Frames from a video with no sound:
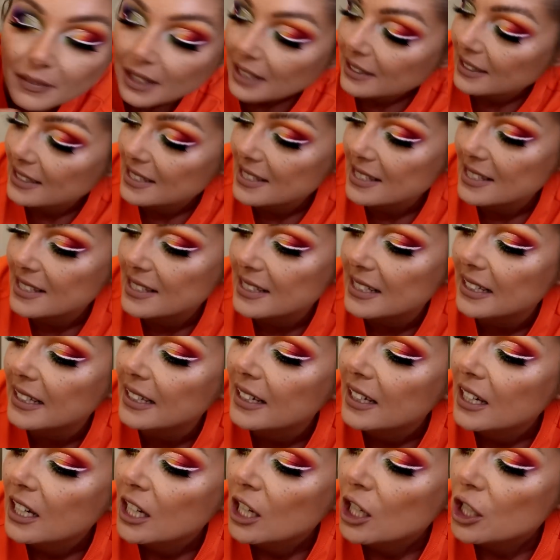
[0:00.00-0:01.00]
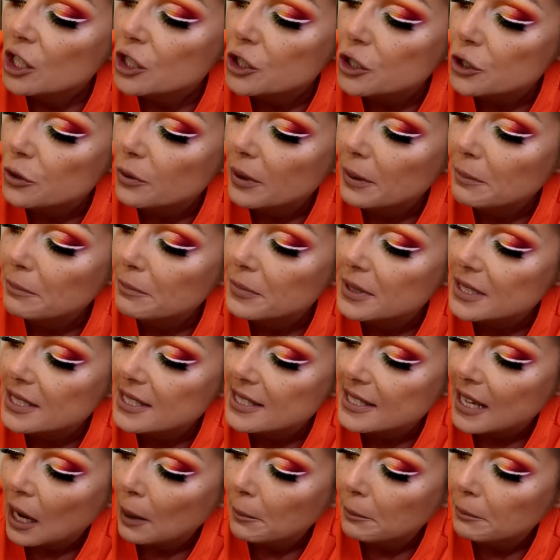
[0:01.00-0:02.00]
This is the shrimp
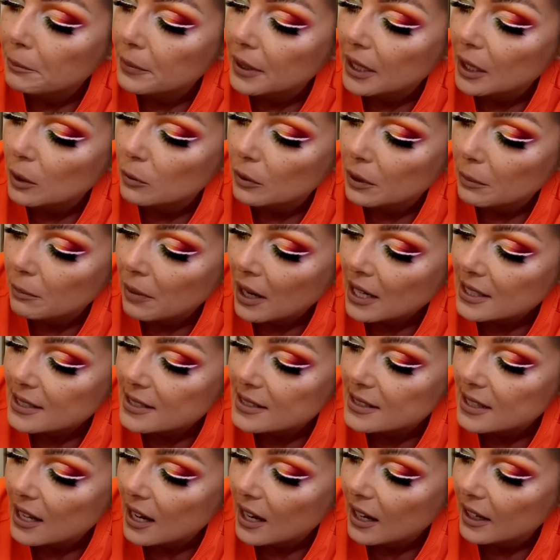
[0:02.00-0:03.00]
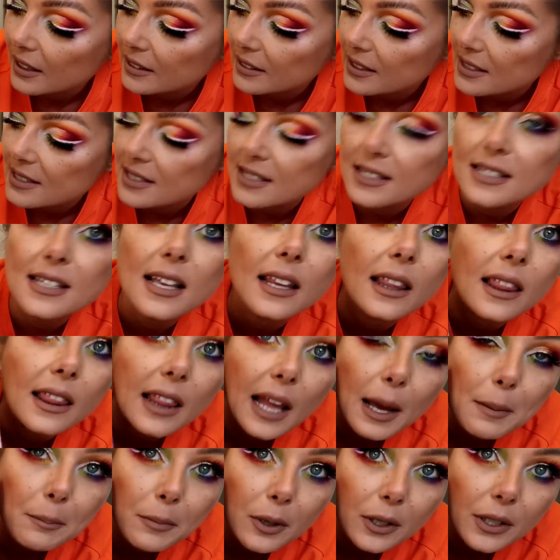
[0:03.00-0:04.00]
scampi with pasta, and this is a
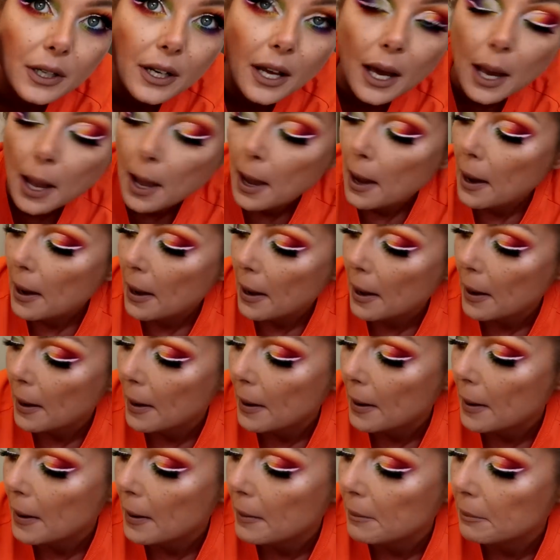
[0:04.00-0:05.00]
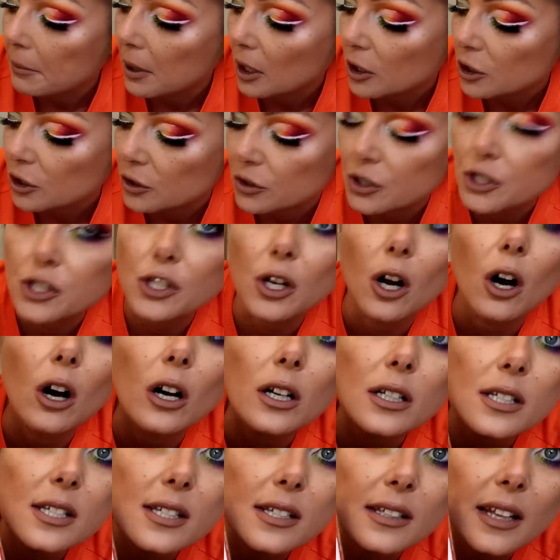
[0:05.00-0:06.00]
lemon butter
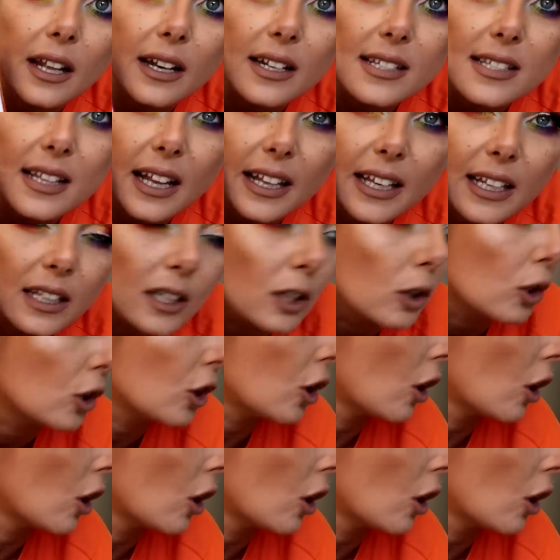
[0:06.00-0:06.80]
sauce that is like a little